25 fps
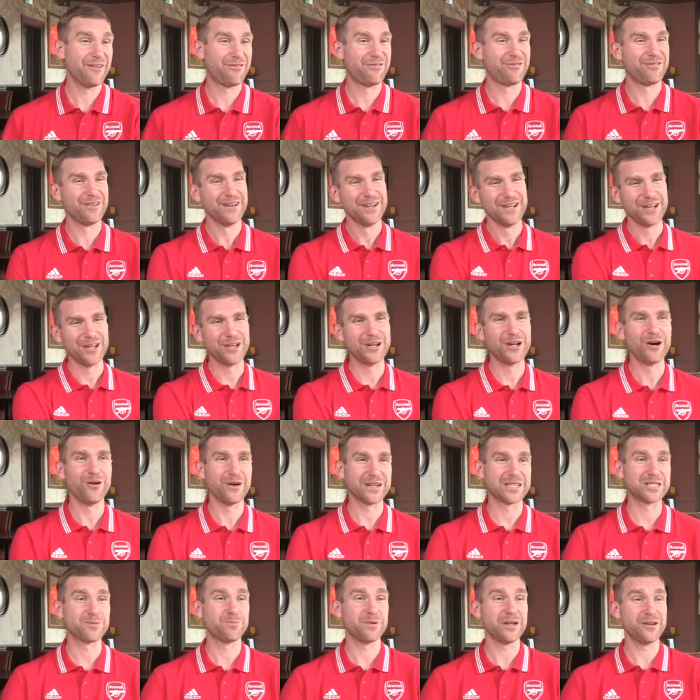have you know
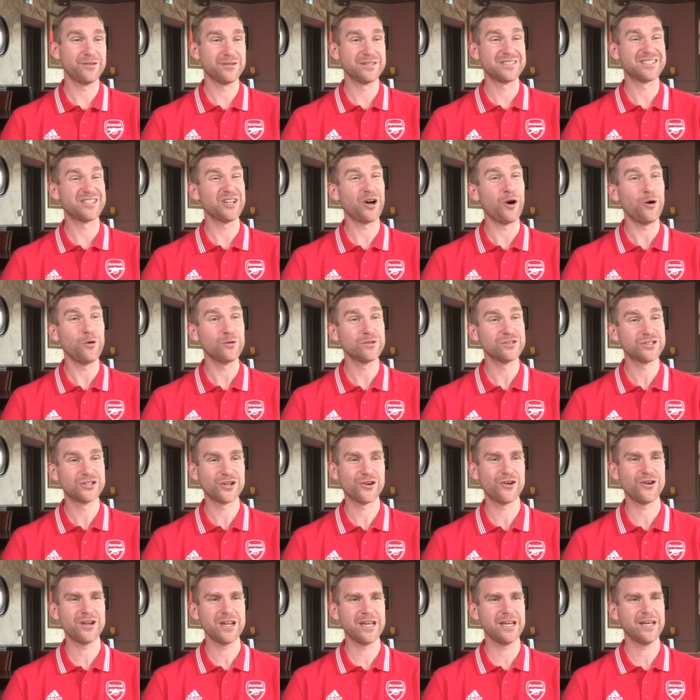experienced the whole
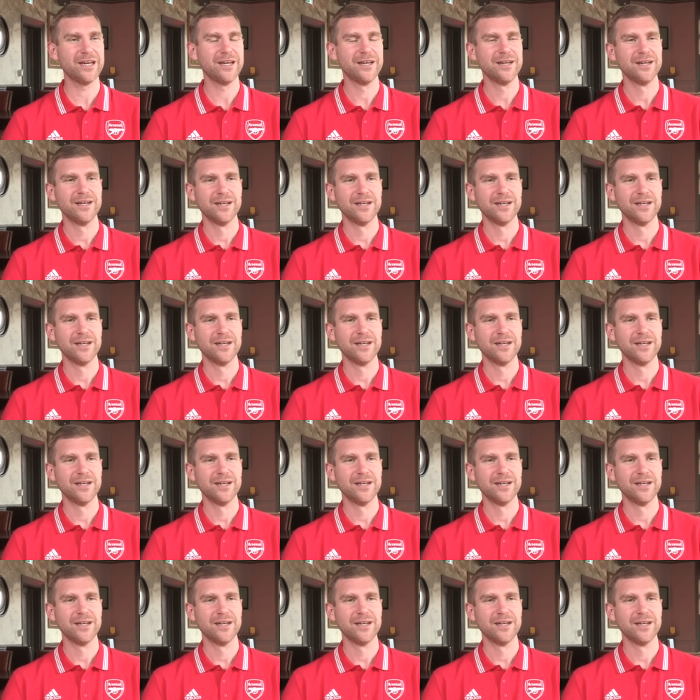journey.